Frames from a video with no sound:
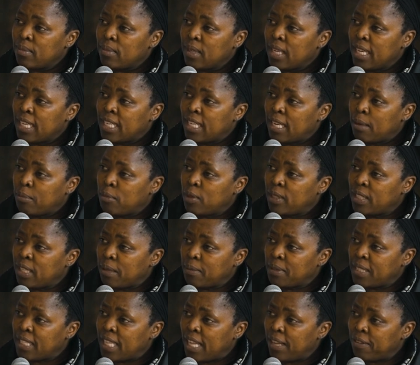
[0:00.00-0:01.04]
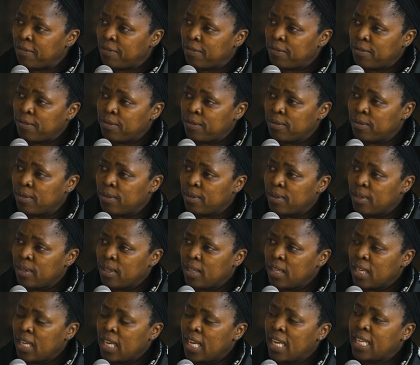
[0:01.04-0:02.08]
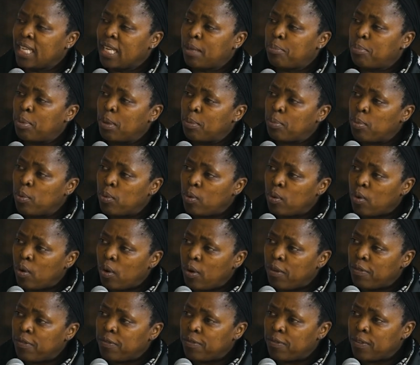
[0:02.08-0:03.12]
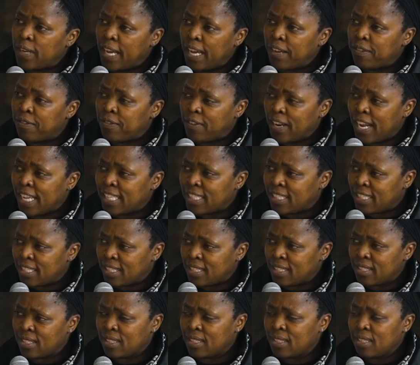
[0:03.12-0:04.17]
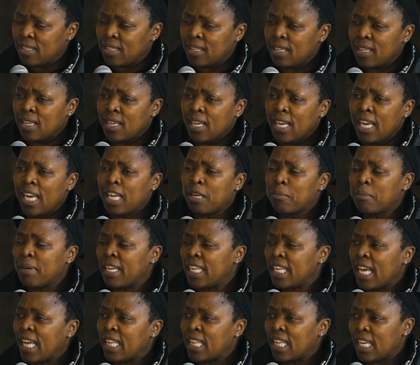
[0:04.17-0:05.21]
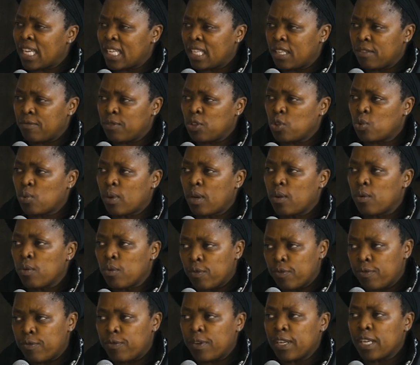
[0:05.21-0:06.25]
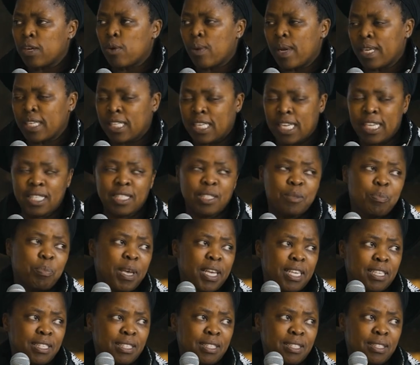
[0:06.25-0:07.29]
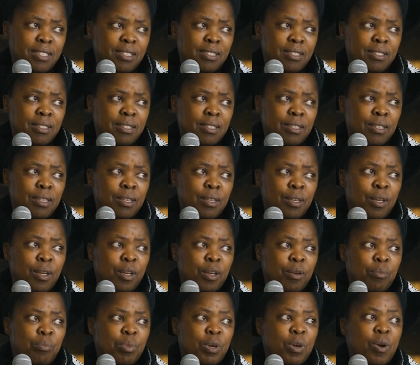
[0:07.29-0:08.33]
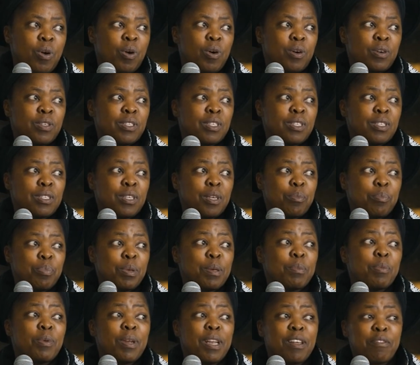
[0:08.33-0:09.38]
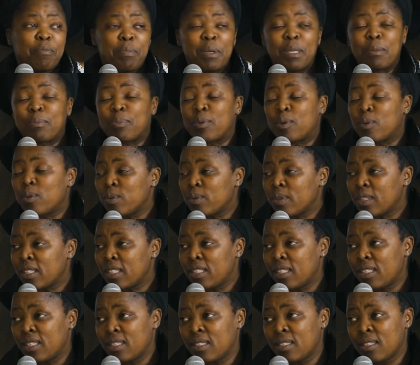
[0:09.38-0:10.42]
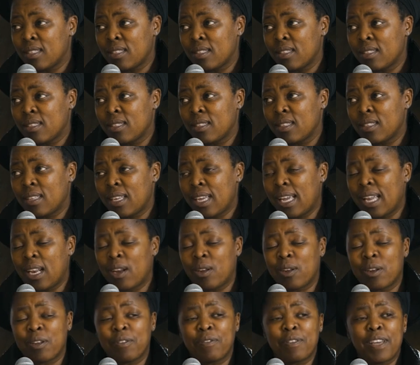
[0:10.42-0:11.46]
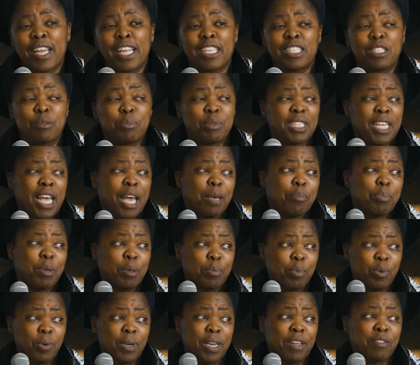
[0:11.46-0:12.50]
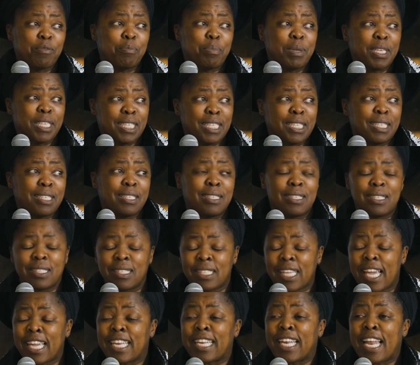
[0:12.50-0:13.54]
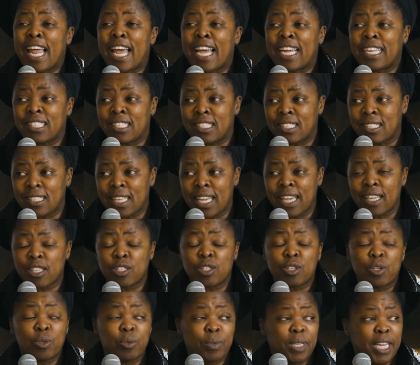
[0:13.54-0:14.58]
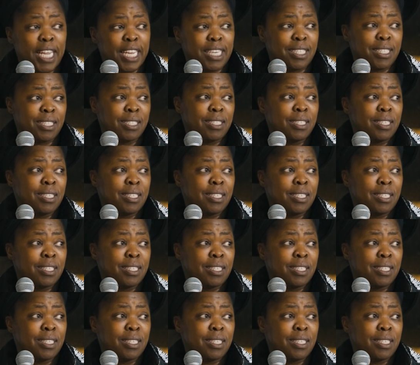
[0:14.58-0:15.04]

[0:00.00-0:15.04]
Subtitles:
and the museum staff and the people of like France and many other individuals who frequent that space, because people have been bruised. A lot of LGBTI people have been sidelined, excluded,